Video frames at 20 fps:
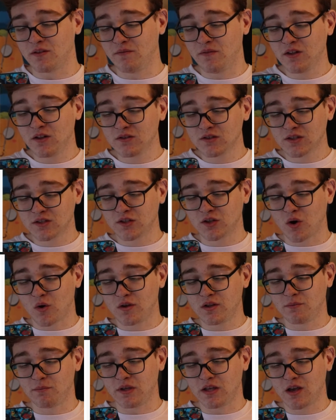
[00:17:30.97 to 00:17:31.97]
The villains are
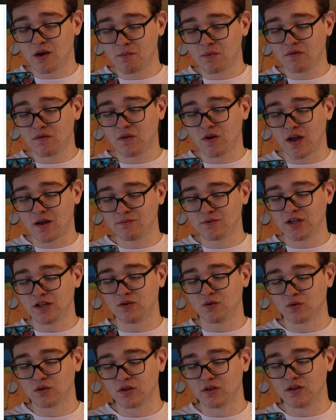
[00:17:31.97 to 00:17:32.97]
going to be coming for MJ
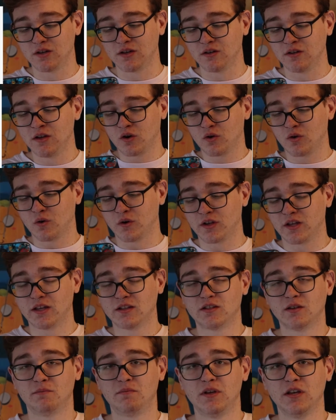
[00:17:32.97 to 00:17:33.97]
in order to hurt or
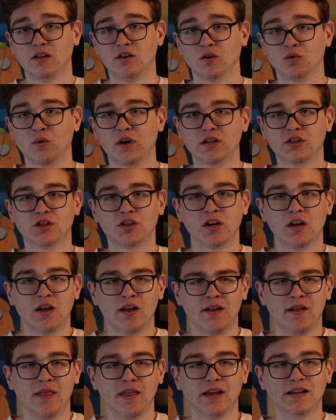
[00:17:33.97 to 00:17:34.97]
get to Peter, which
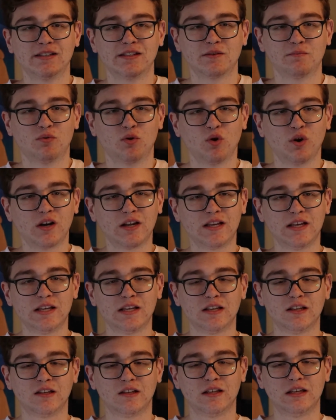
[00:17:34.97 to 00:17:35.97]
is a
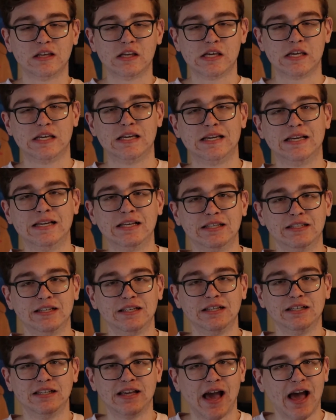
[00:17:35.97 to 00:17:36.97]
pretty
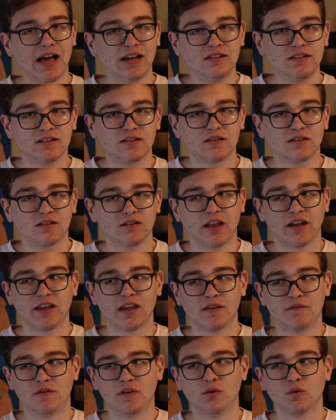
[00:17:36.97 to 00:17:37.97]
easy guess.
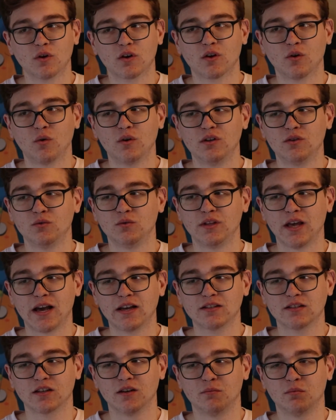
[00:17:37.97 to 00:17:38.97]
Like if you were going to
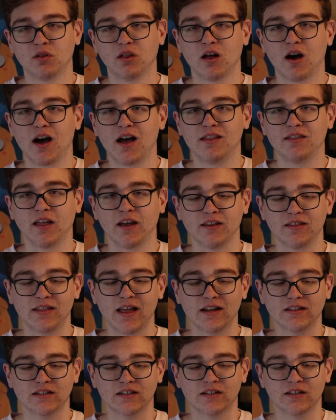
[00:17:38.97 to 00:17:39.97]
guess a plot, like
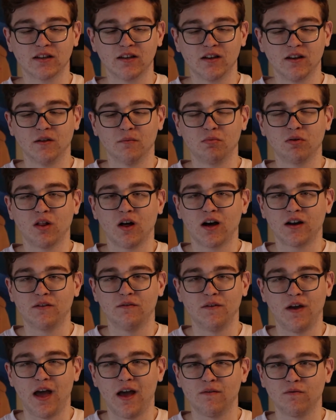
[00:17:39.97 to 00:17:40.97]
that's the plot
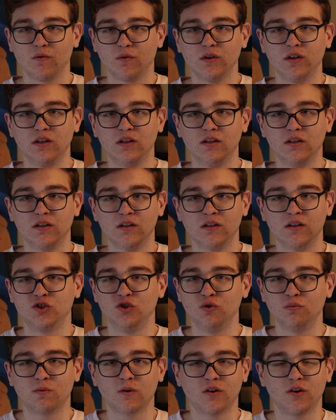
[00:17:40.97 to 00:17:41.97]
of every
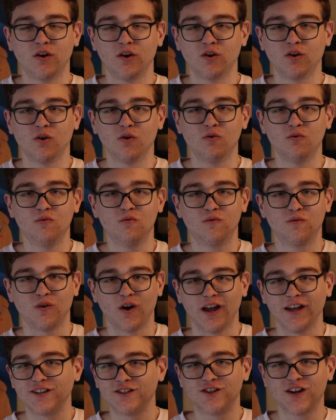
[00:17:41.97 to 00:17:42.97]
superhero
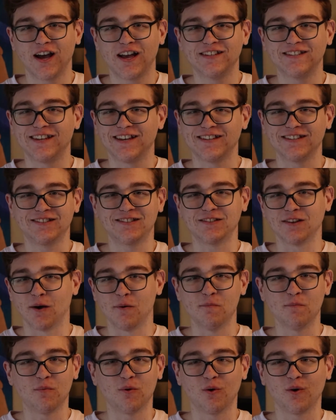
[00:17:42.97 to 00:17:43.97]
franchise at
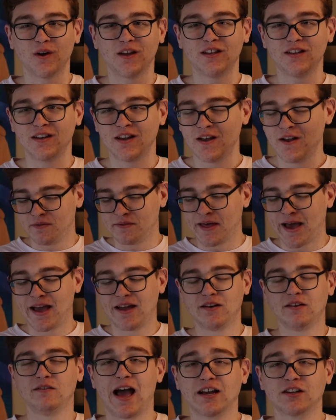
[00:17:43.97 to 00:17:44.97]
some point.
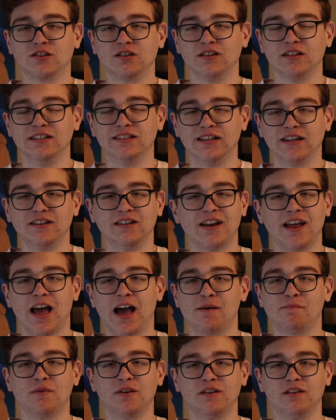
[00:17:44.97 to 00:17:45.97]
That actually didn't
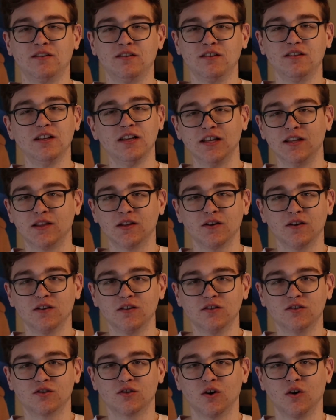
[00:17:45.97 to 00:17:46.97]
happen
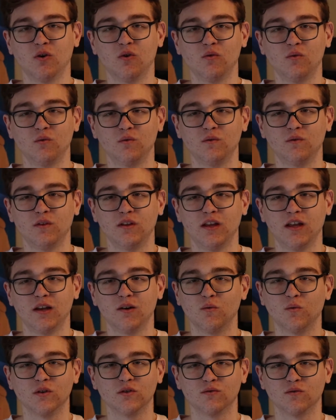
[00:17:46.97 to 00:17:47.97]
either, so
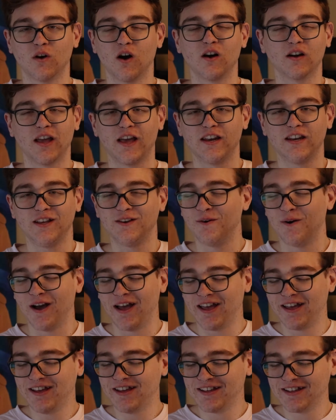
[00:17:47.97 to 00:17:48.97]
it was wrong
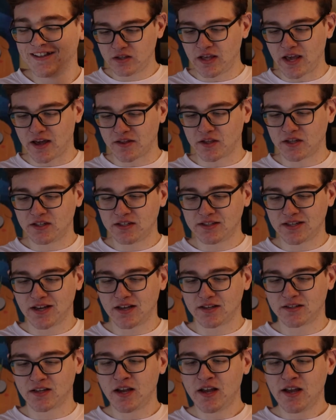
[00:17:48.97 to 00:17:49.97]
anyway. Yeah, then he
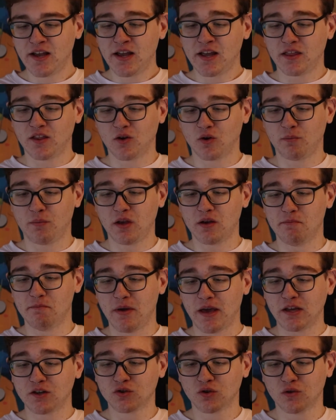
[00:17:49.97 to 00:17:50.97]
says there will be a
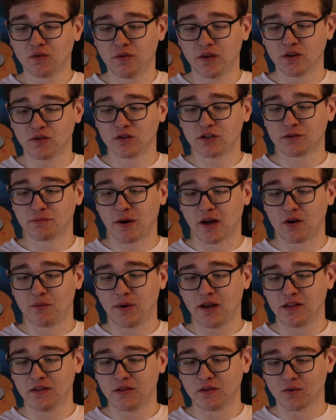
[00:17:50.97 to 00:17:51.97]
major reveal in
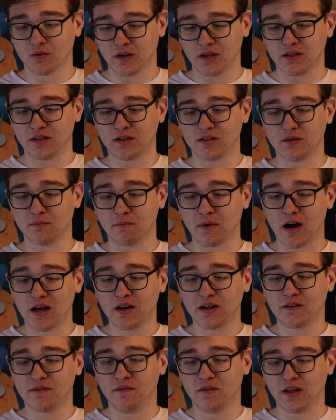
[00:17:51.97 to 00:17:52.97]
Spider-Man 3. The
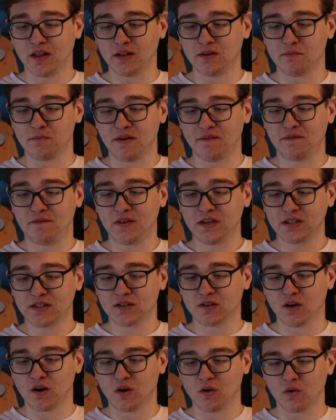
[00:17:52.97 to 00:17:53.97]
demonic villain
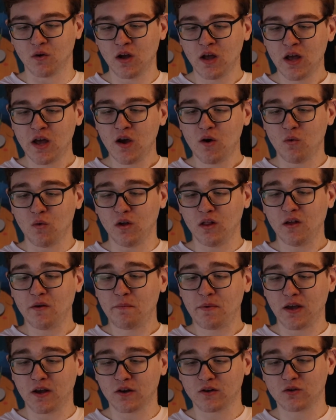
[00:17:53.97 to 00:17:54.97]
Mephisto will
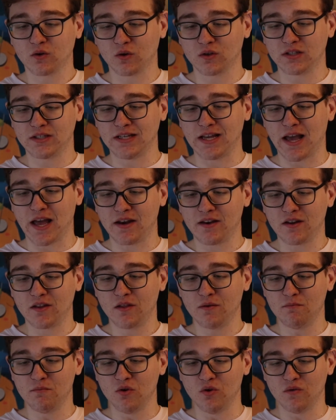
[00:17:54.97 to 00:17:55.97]
appear towards the end of
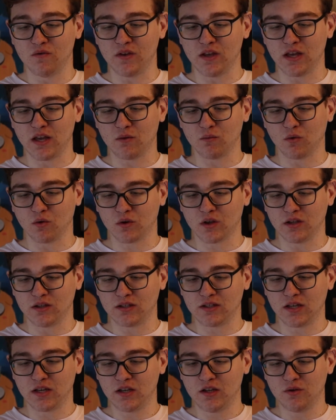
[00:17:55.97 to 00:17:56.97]
the movie and will
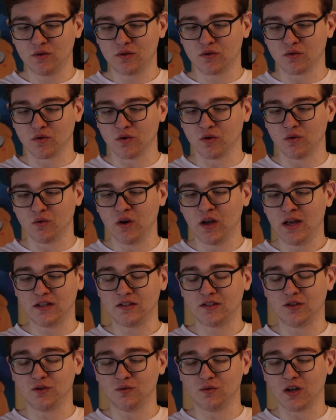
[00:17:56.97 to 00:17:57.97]
continue through
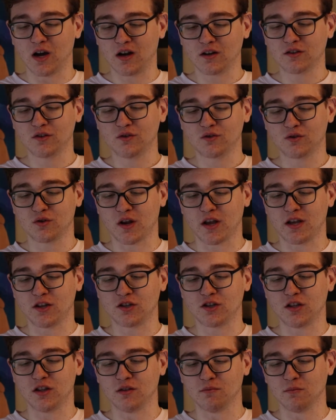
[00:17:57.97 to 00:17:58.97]
into Doctor
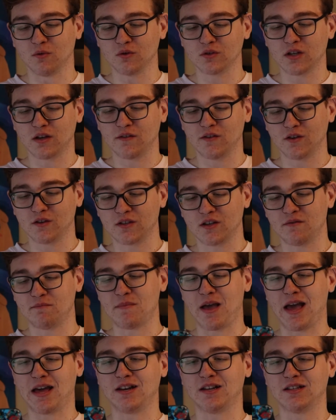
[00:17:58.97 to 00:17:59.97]
Strange in the Multiverse of
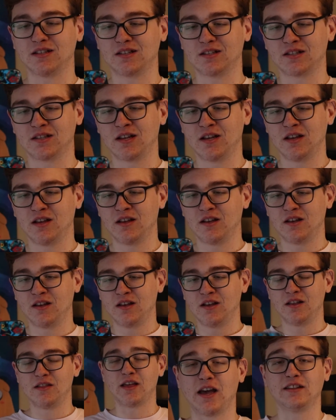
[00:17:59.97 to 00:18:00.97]
Madness.
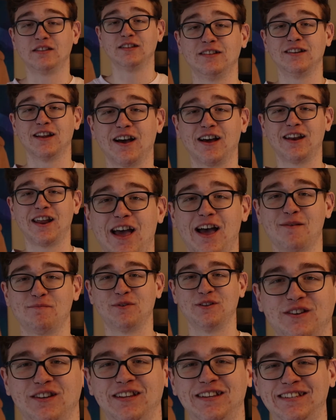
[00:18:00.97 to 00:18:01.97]
That did not
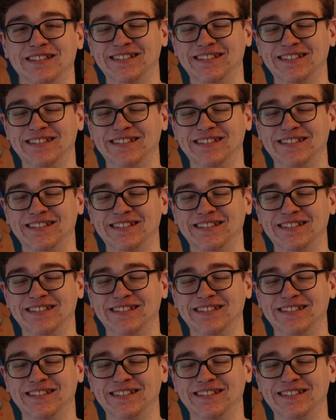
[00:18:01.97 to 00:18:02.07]
happen.